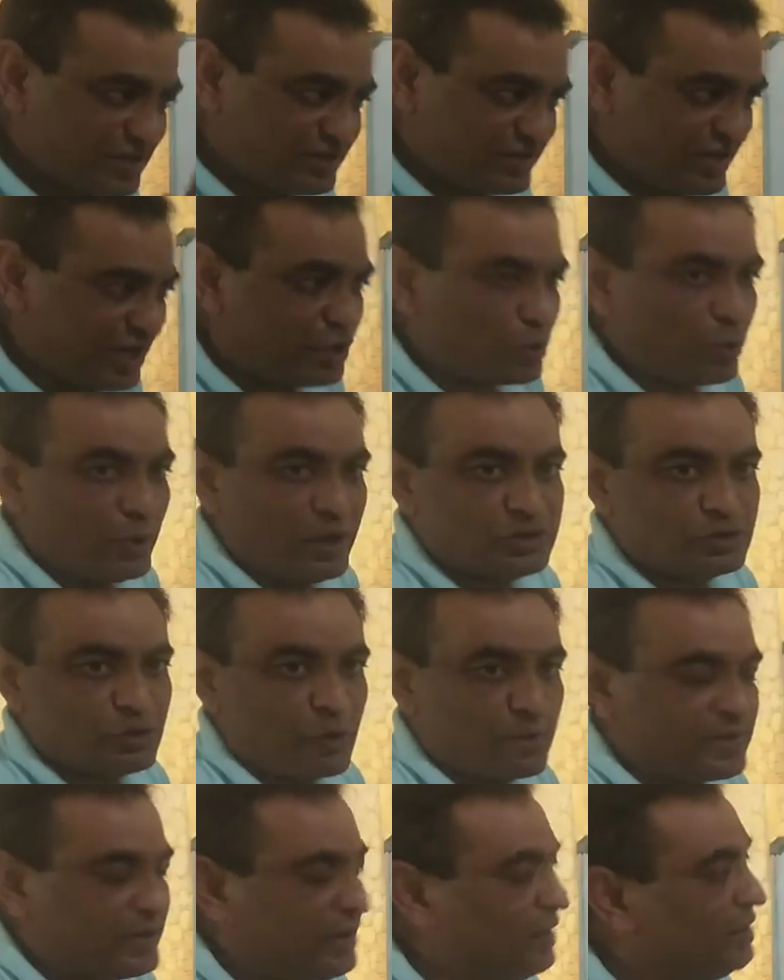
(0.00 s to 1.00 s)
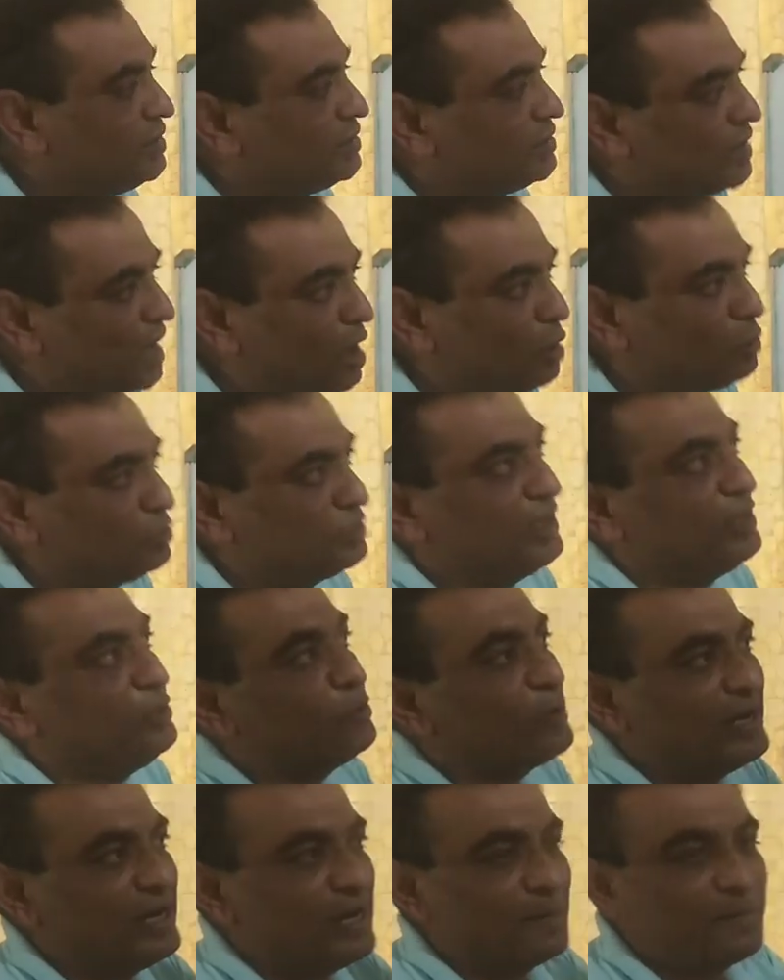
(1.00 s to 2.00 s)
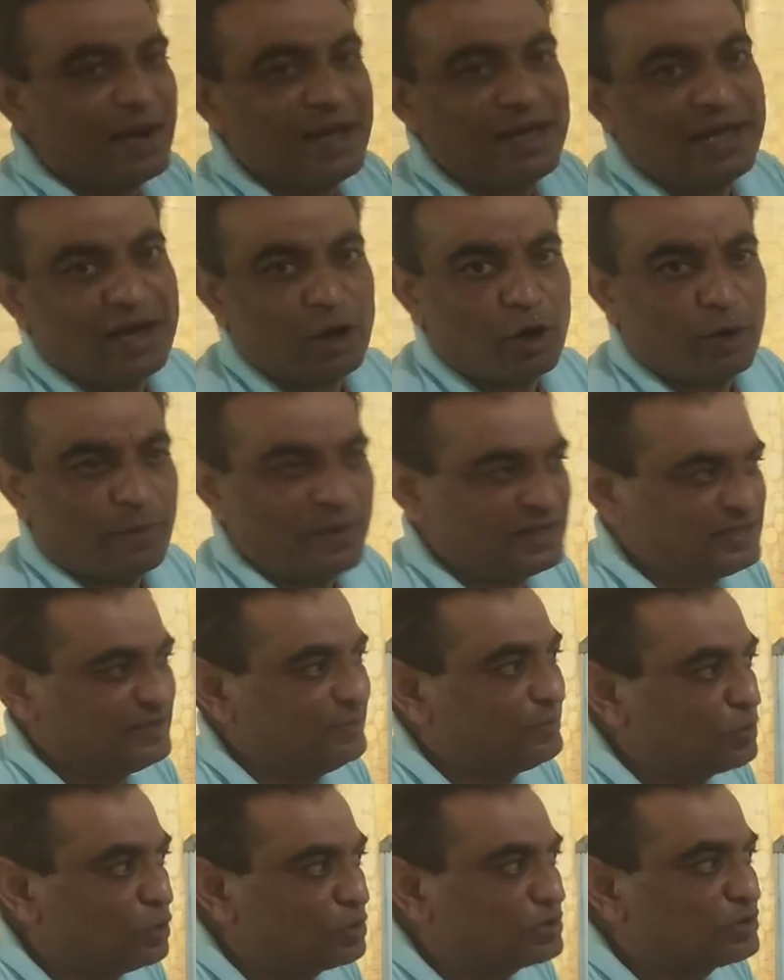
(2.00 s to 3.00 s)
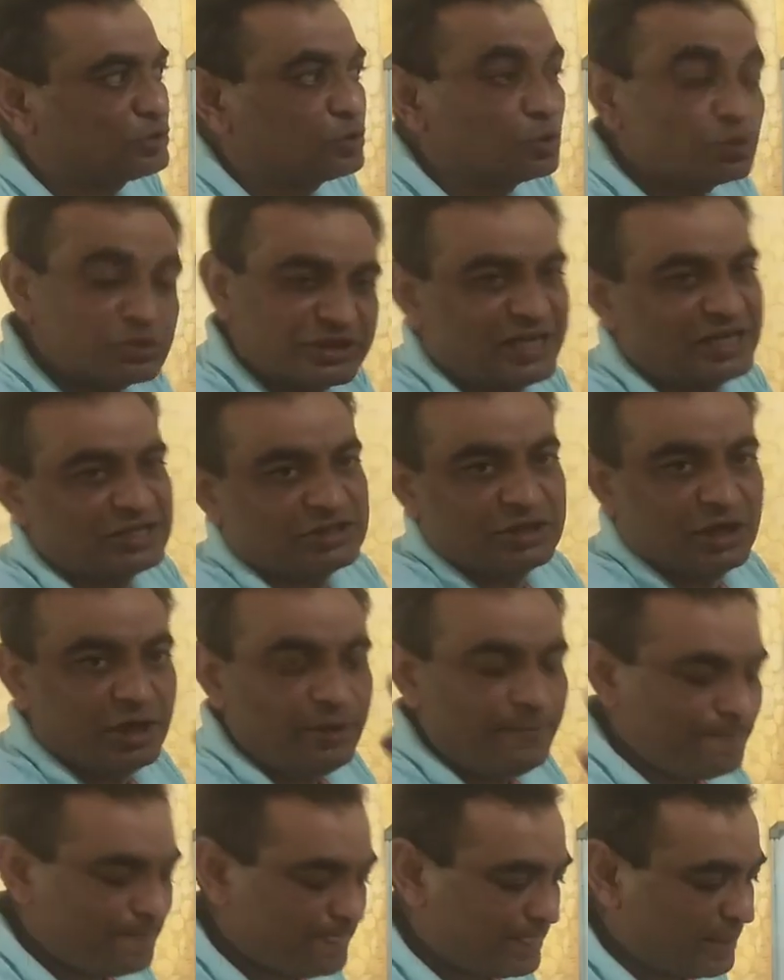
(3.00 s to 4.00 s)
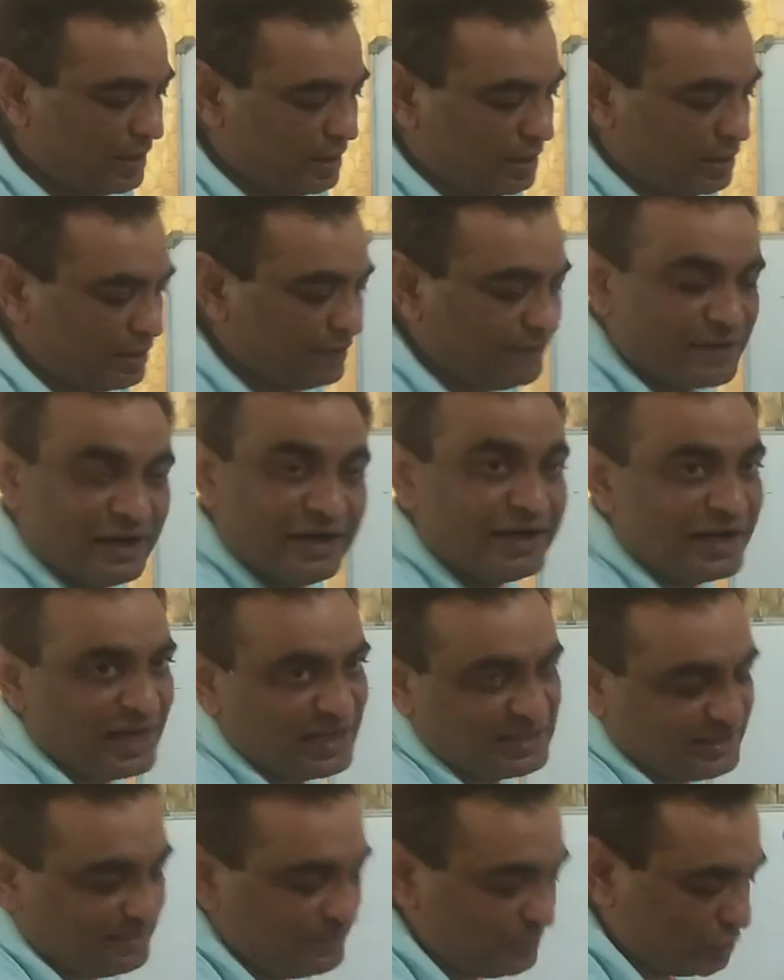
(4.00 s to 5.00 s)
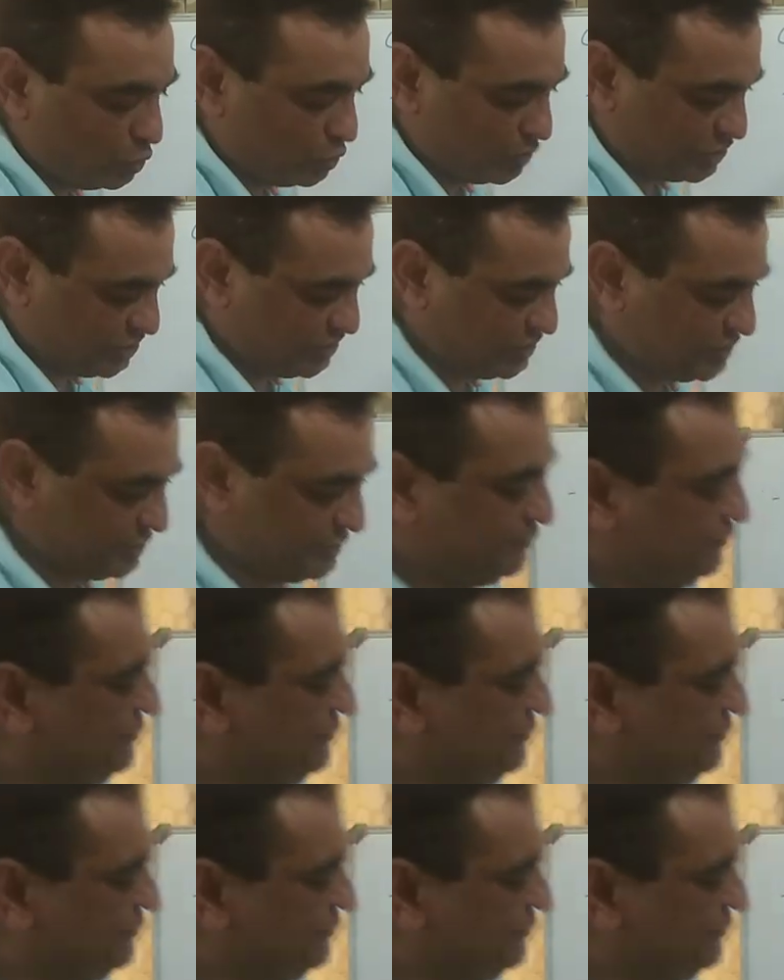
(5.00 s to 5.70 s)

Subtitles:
the centroid is obtained, now then you can apply angle of asymptotes to sketch the different asymptotes.